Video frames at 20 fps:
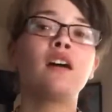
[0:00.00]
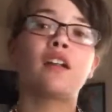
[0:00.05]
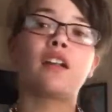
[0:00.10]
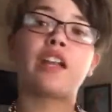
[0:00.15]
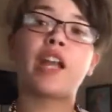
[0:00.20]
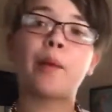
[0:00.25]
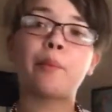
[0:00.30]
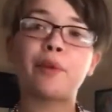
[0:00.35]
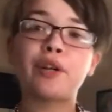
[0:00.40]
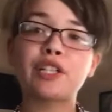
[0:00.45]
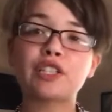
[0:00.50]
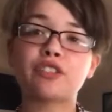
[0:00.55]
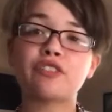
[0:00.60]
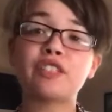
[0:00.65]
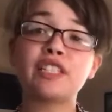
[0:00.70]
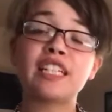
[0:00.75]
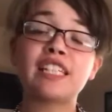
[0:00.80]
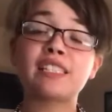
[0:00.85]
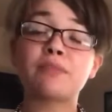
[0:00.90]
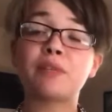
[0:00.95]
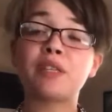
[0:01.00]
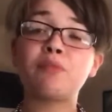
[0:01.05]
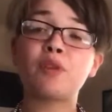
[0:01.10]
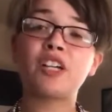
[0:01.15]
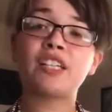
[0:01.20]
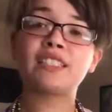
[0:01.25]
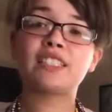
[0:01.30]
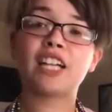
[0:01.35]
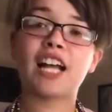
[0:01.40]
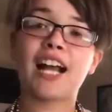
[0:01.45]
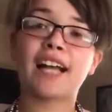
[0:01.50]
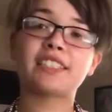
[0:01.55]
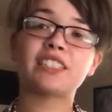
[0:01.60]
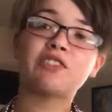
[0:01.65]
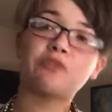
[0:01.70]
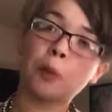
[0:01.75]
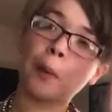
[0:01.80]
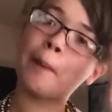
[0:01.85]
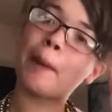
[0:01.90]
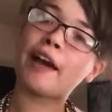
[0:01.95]
Number three is be more
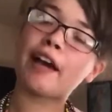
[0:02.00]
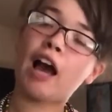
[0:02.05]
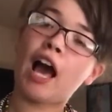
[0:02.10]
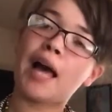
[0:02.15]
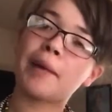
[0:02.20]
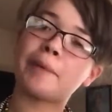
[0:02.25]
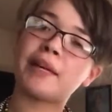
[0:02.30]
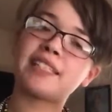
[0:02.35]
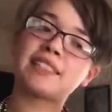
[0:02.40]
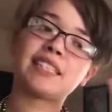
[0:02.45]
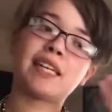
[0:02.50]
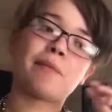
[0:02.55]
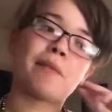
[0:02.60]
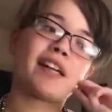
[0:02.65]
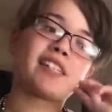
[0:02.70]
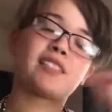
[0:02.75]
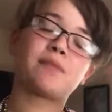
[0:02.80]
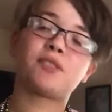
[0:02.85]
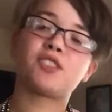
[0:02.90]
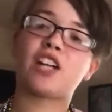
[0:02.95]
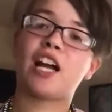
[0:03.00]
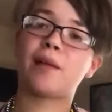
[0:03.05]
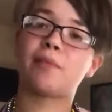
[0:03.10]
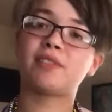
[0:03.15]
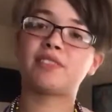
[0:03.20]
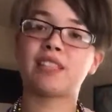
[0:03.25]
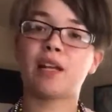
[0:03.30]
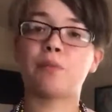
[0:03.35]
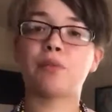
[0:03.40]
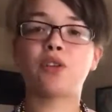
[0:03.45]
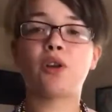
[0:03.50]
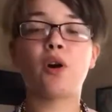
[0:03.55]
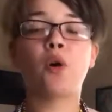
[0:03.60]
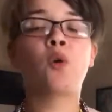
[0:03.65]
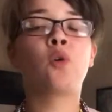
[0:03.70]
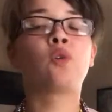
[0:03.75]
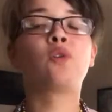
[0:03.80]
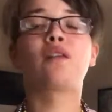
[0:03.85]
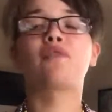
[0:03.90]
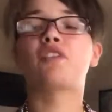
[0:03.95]
interactive with my comments and my subscribers down below.
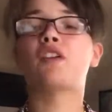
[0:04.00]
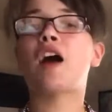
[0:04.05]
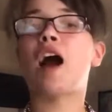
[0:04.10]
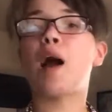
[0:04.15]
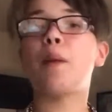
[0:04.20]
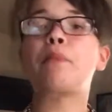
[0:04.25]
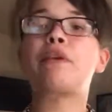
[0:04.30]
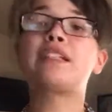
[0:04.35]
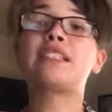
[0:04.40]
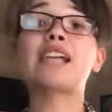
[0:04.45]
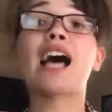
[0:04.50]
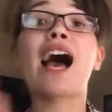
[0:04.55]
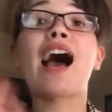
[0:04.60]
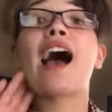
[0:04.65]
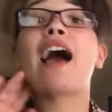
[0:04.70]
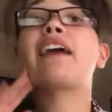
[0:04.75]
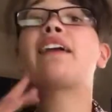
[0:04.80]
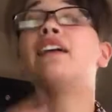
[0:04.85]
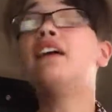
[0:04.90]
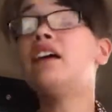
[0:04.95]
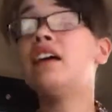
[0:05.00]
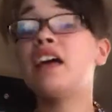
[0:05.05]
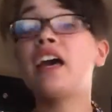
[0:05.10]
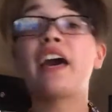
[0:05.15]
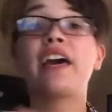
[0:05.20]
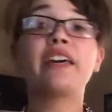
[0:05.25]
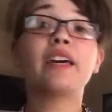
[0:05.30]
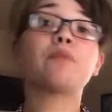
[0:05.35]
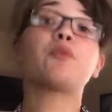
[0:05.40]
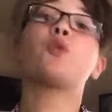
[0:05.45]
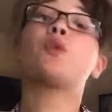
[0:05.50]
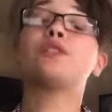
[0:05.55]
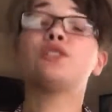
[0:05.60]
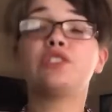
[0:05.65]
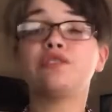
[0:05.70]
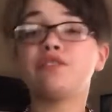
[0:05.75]
Whoever comments, I am going